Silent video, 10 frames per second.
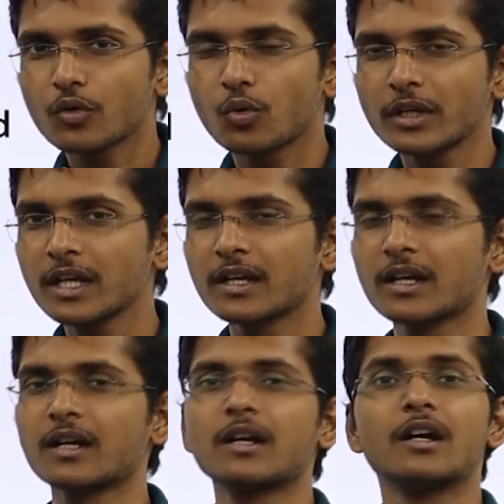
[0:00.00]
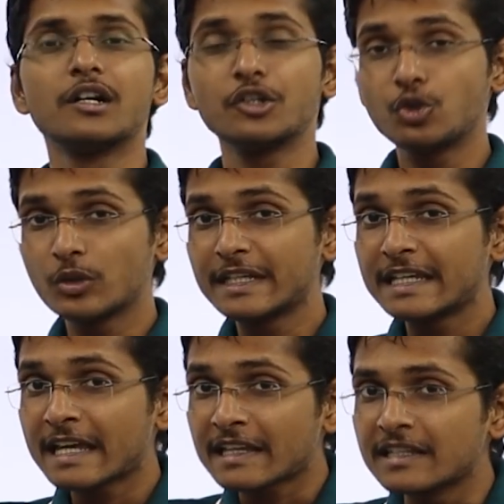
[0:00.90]
okay,
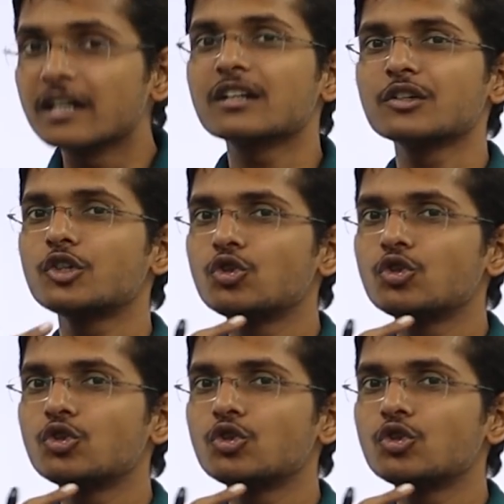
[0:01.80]
together